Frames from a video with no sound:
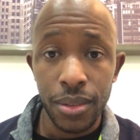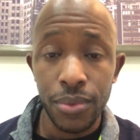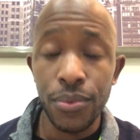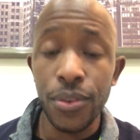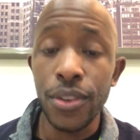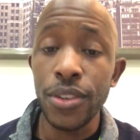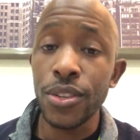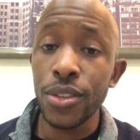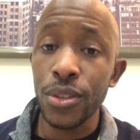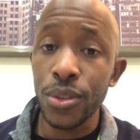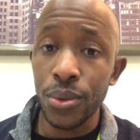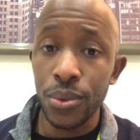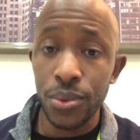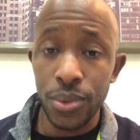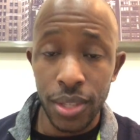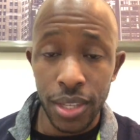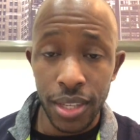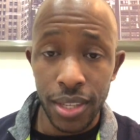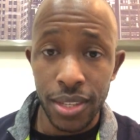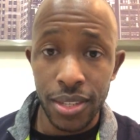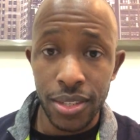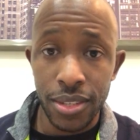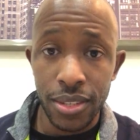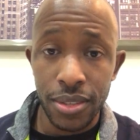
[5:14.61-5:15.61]
Physical
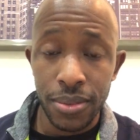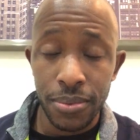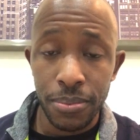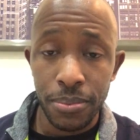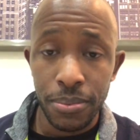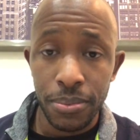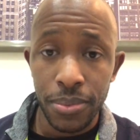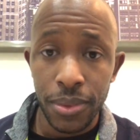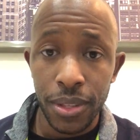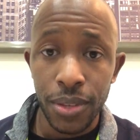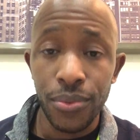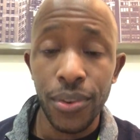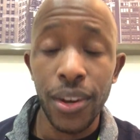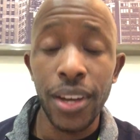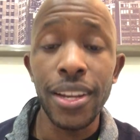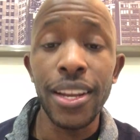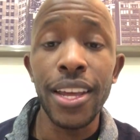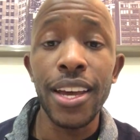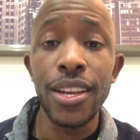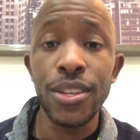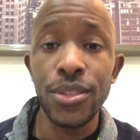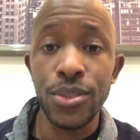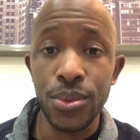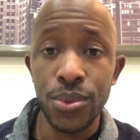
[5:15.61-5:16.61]
needs,
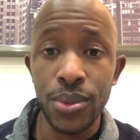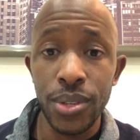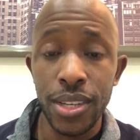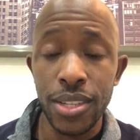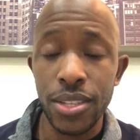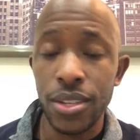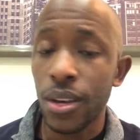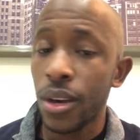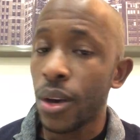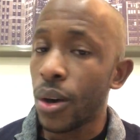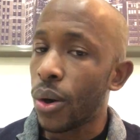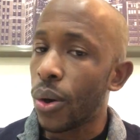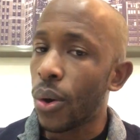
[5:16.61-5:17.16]
financial needs,